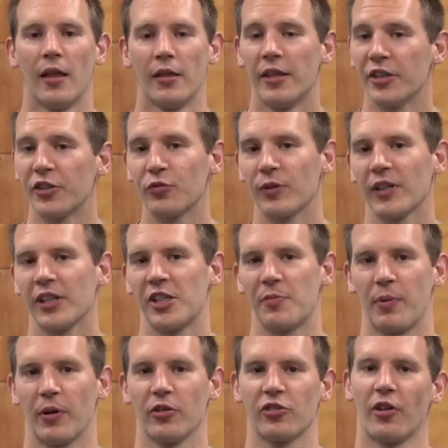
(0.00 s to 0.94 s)
This really
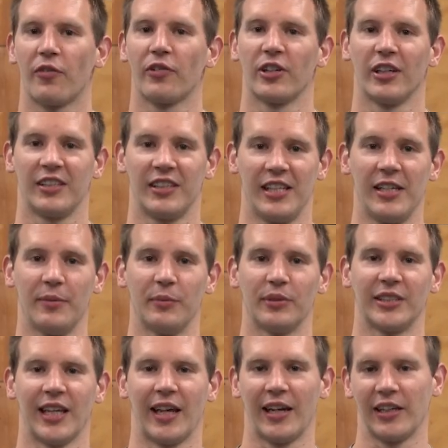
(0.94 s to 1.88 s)
spills over into team
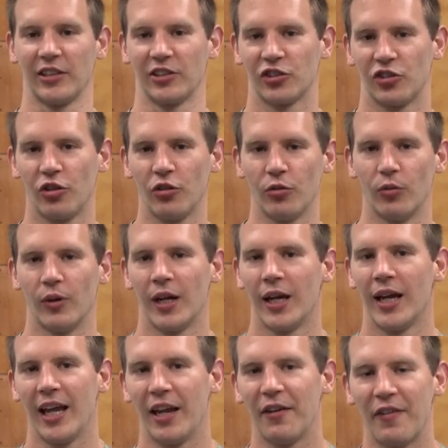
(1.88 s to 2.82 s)
settings too.
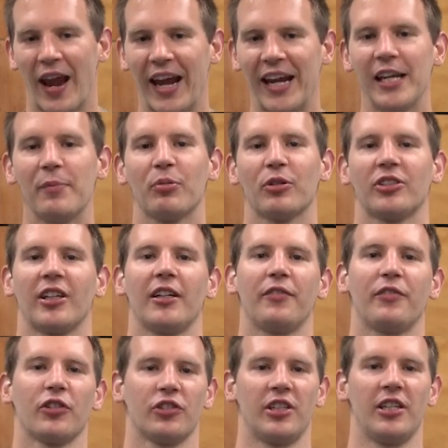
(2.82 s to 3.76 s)
If 80%
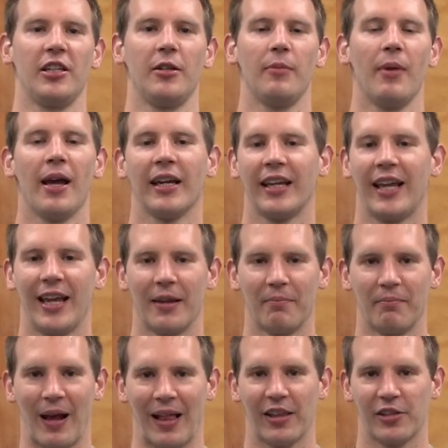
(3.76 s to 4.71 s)
of your team
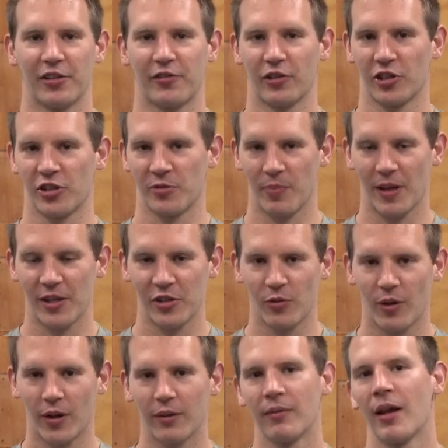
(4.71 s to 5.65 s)
can't balance for a split
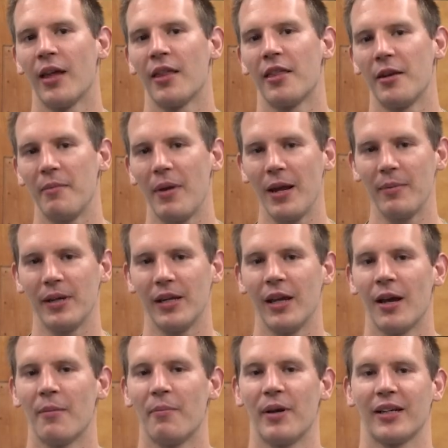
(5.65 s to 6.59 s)
squat, then maybe
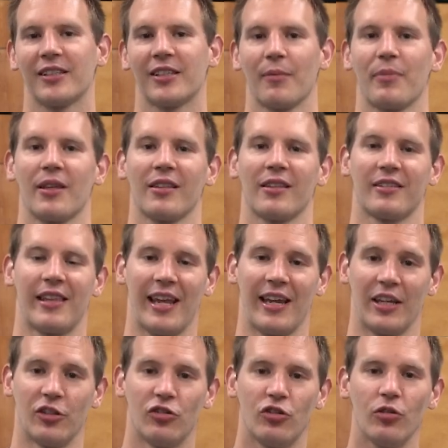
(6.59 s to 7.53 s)
pick something that they
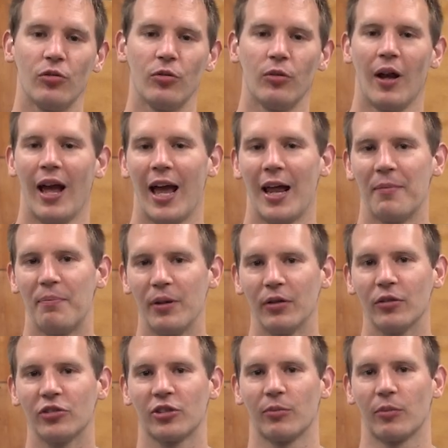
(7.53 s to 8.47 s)
can do and
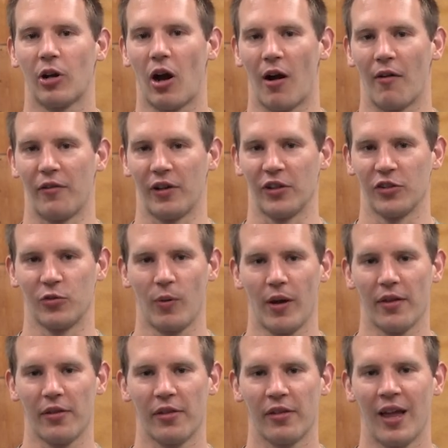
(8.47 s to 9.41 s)
build some confidence
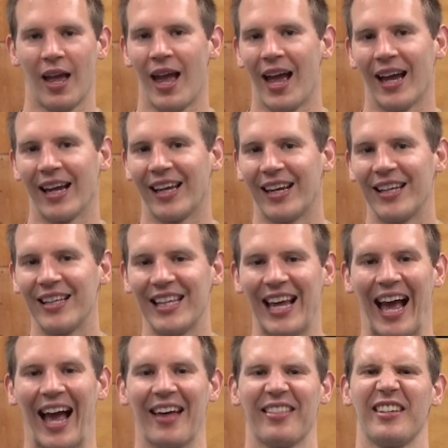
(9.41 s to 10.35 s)
with. Getting
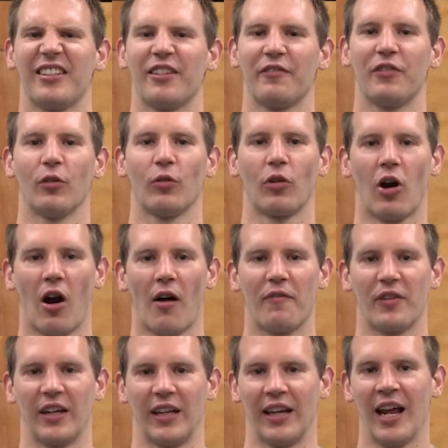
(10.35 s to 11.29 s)
the athlete to feel
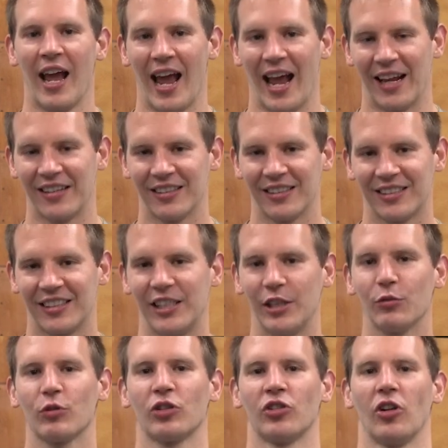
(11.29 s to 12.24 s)
confident and
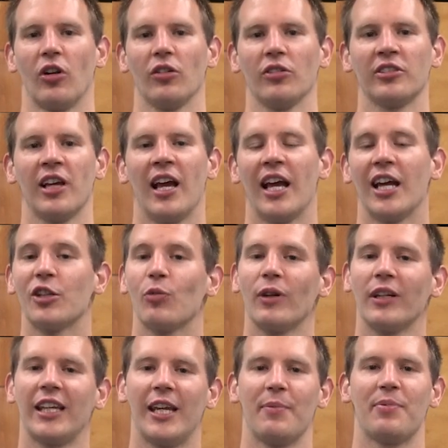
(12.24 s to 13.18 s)
see results is
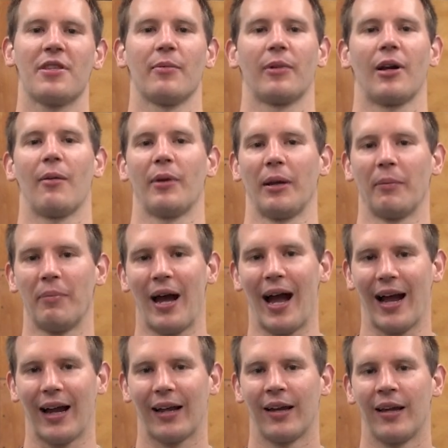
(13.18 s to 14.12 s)
what keeps them coming
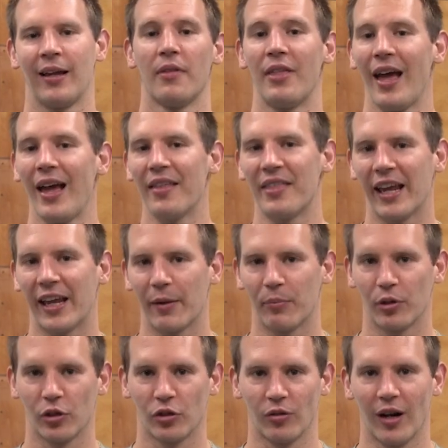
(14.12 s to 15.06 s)
back. Then they can
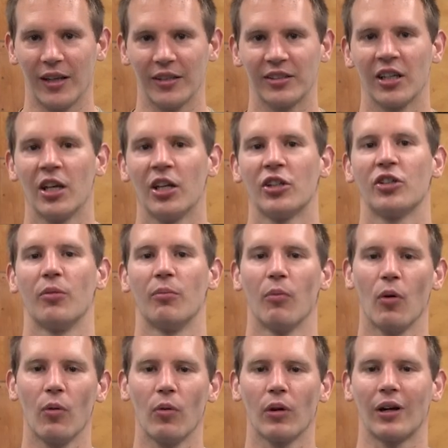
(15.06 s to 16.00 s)
progress to
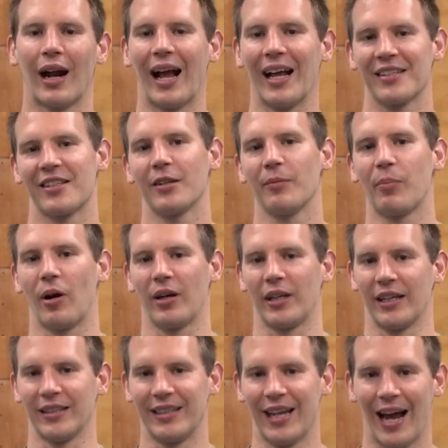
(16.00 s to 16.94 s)
more as their
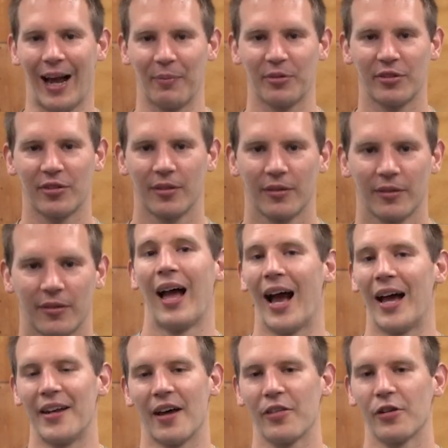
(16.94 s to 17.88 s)
body adapts.
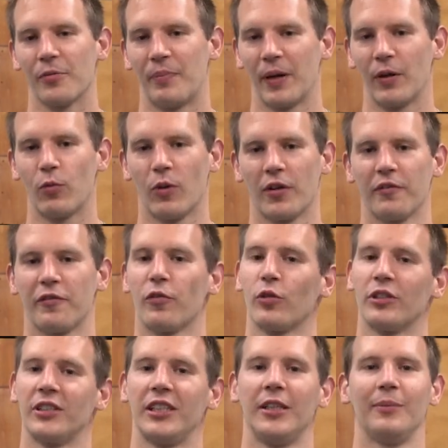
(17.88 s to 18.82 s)
Another big one
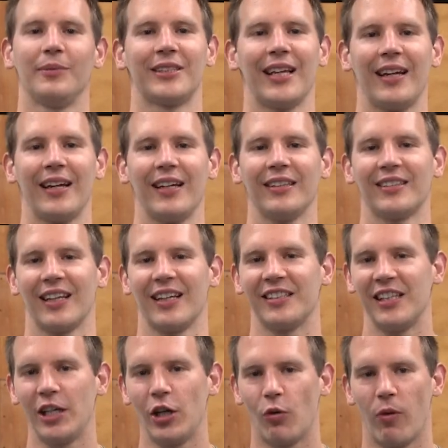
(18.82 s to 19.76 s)
for team settings
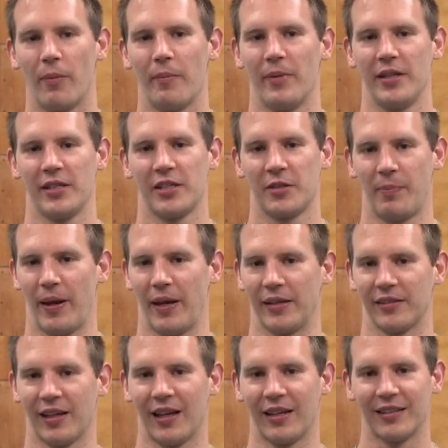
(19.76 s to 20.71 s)
is equipment,
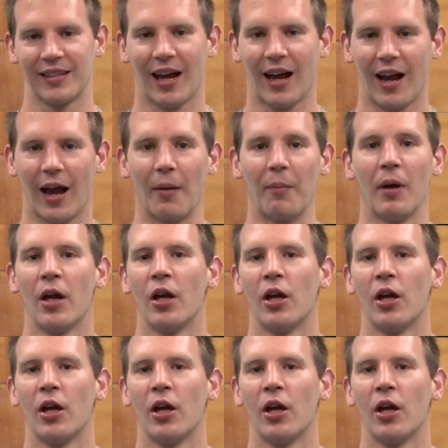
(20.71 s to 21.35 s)
space, and time.